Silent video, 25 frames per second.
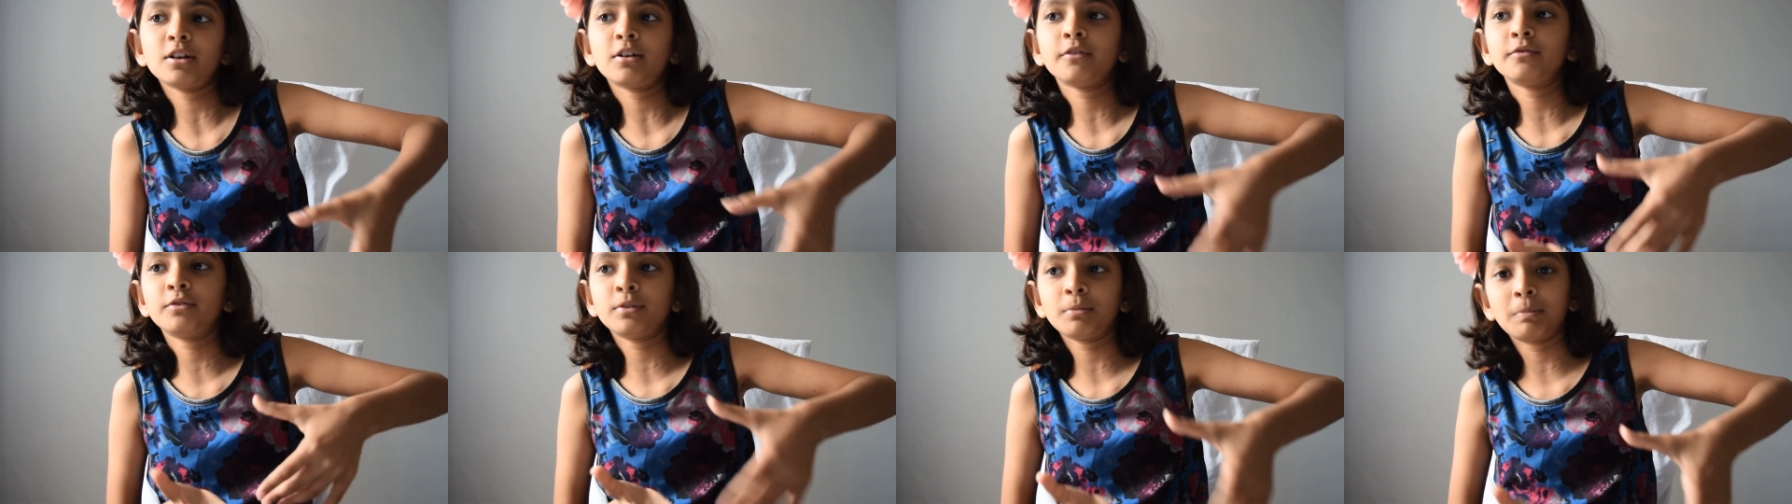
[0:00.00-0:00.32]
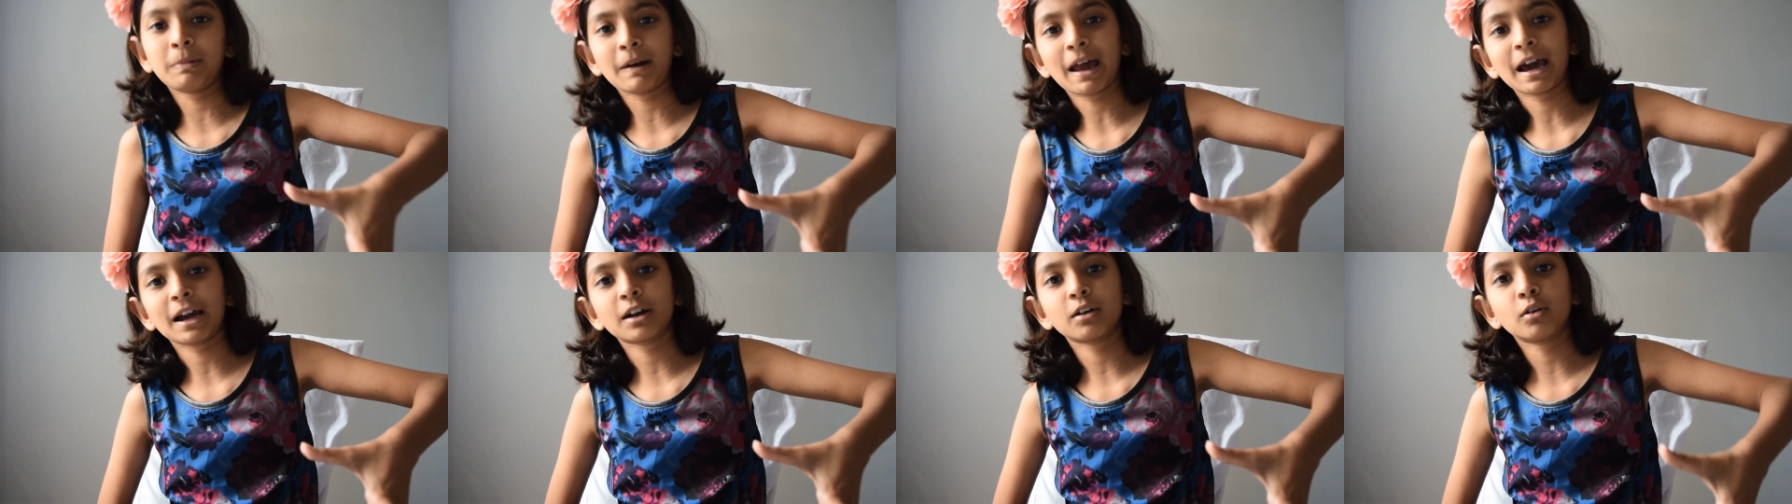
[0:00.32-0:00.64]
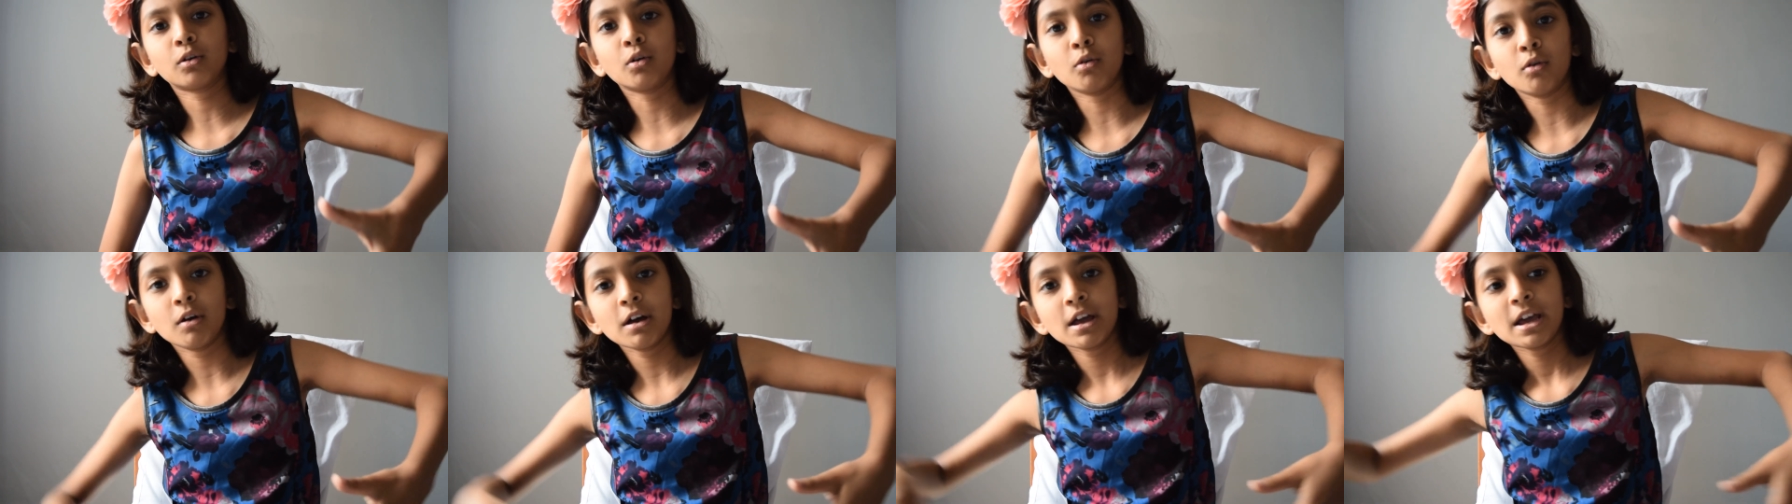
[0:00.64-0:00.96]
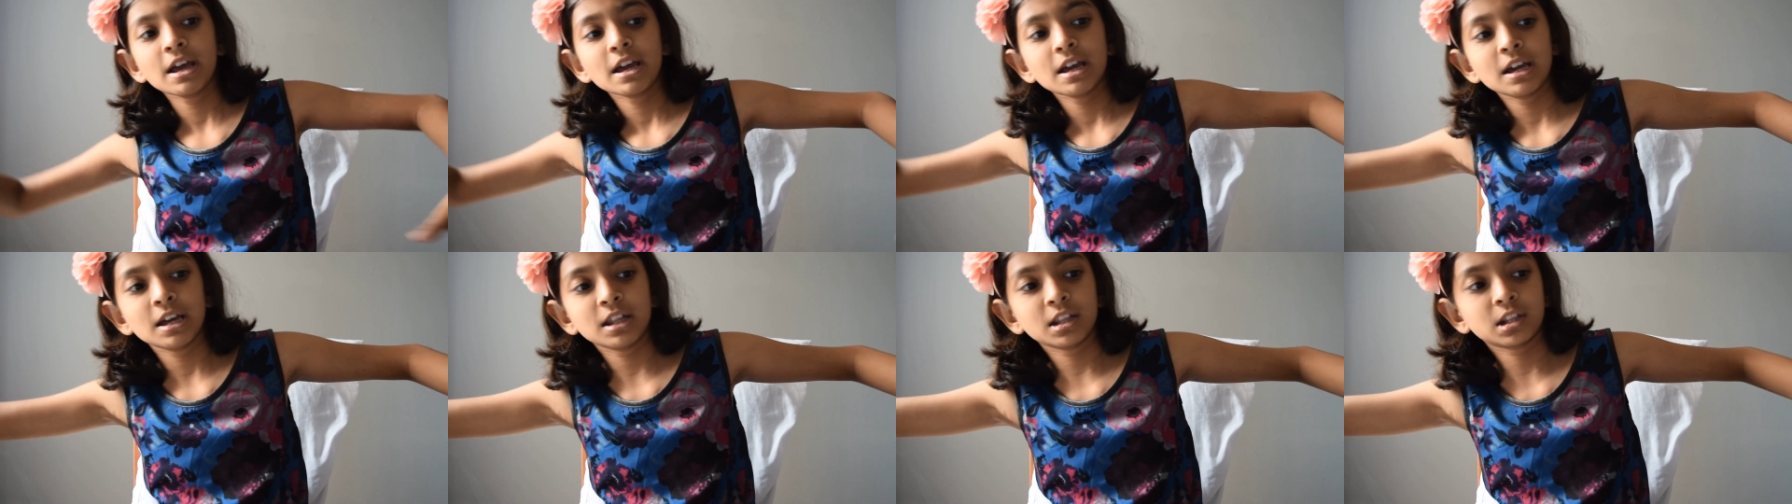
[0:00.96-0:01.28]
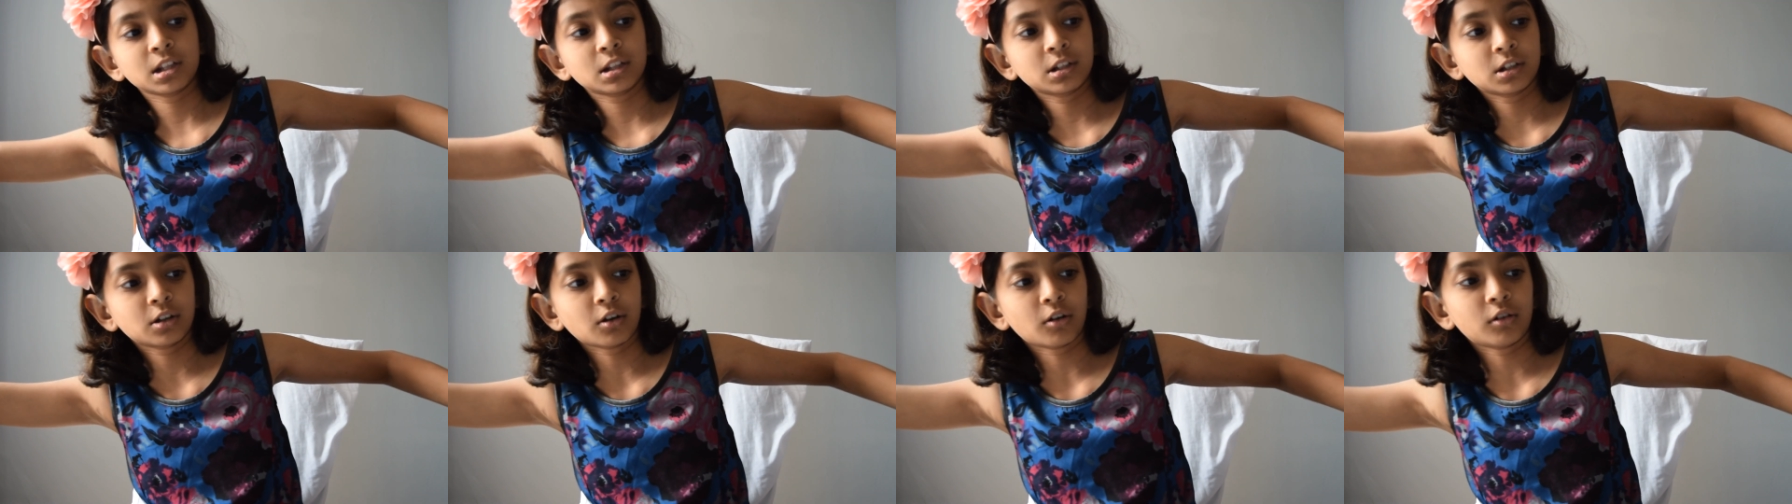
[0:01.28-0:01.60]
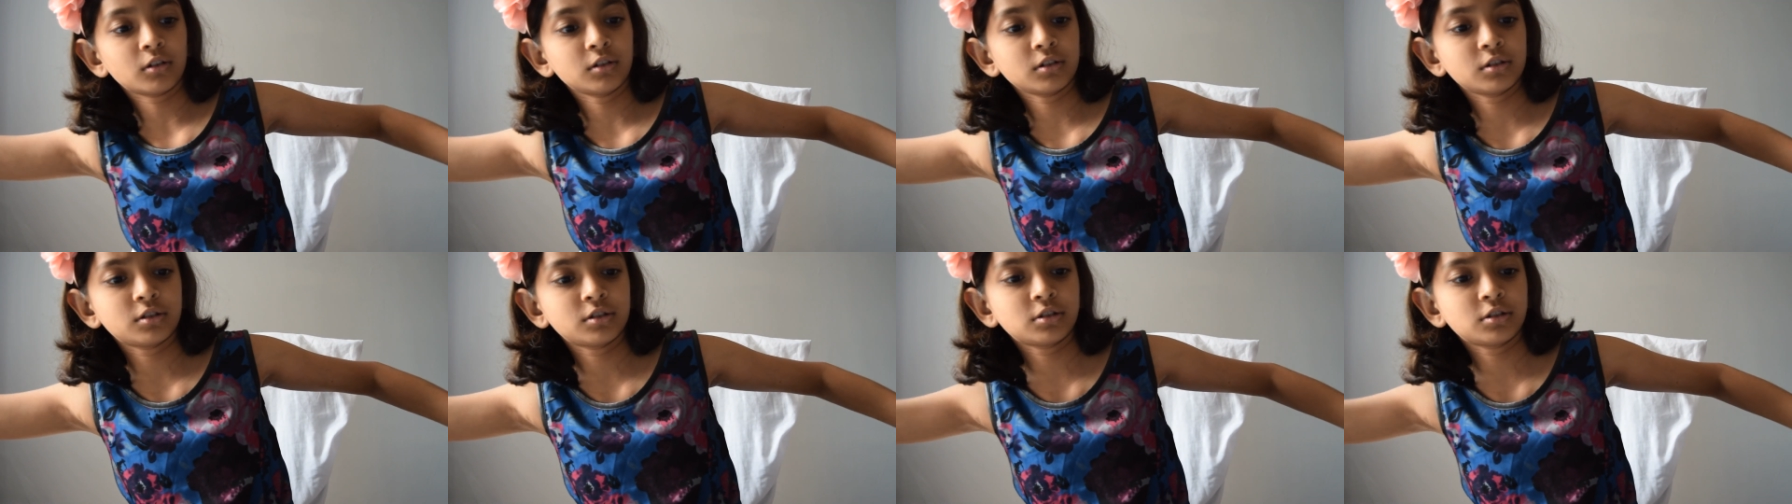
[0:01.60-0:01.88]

of the black hole, it's gone